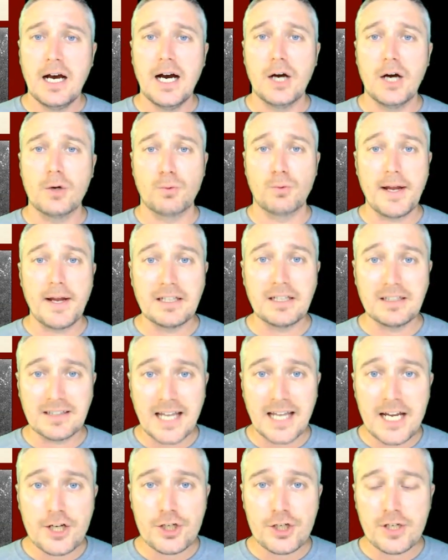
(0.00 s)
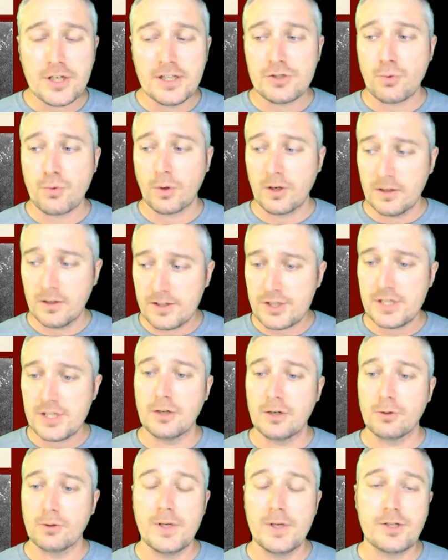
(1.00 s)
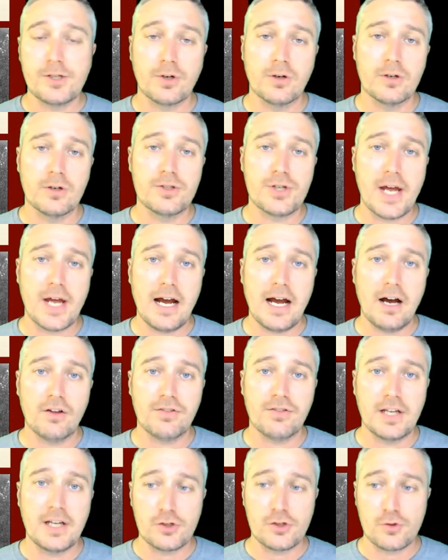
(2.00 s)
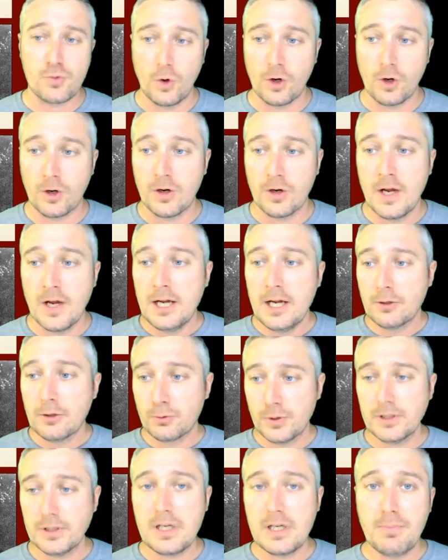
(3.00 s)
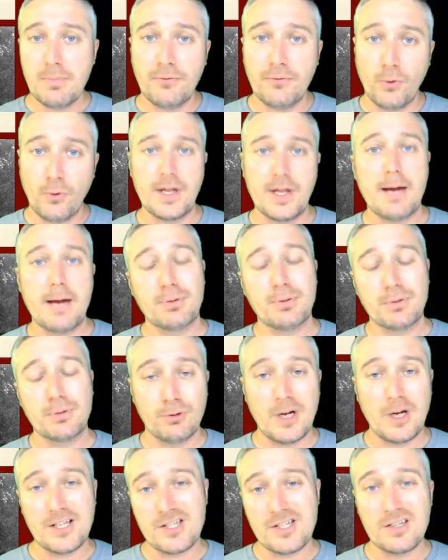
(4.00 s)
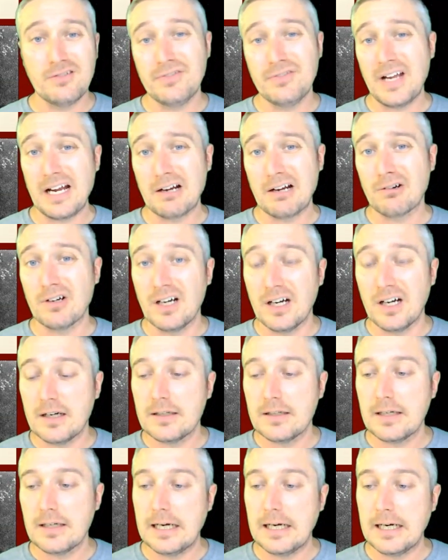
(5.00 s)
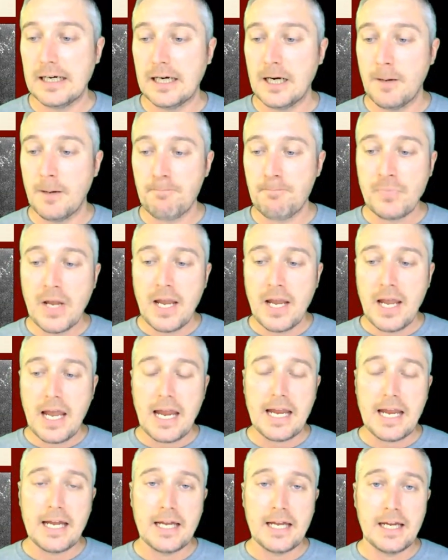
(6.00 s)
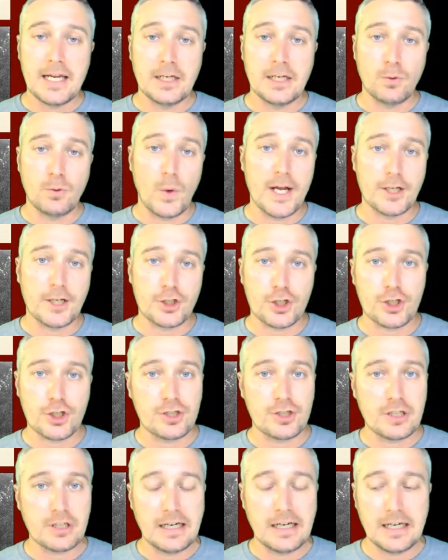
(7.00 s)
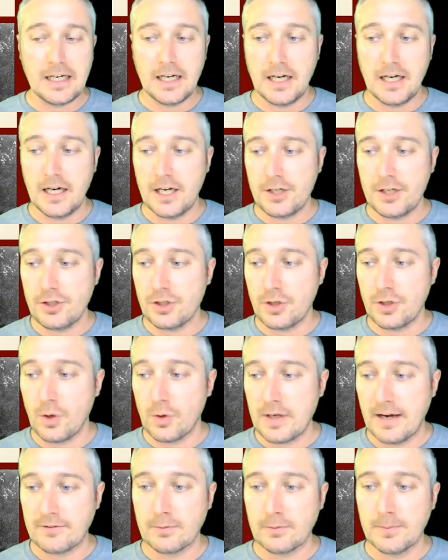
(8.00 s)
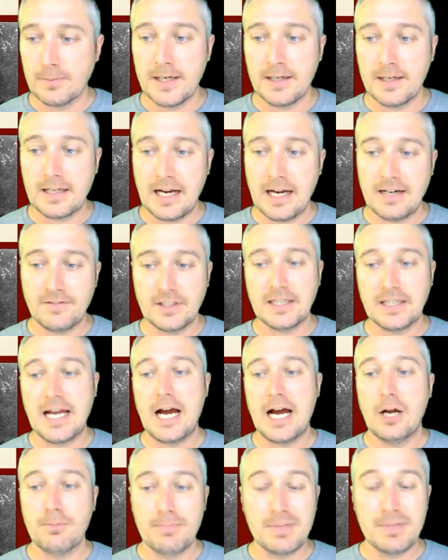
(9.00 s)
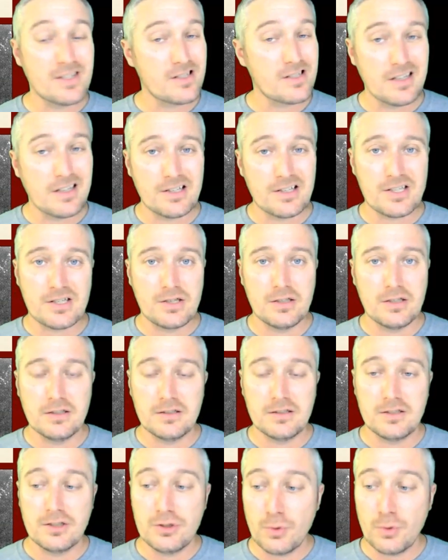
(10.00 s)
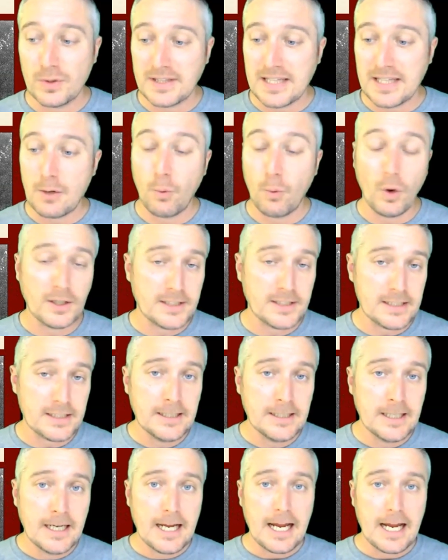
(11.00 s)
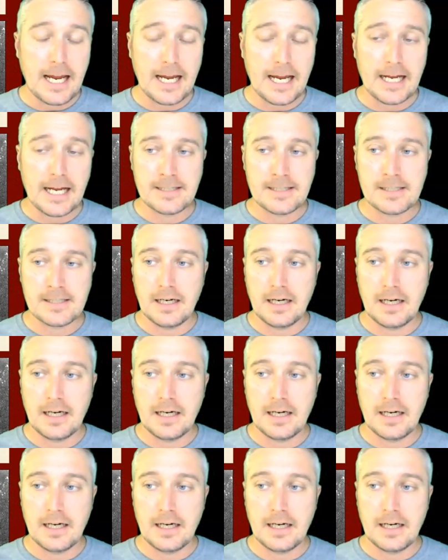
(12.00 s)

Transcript: regulations. We're going to see a return to how things were really before that progressive era, in which government kind of allowed business to do what they wanted and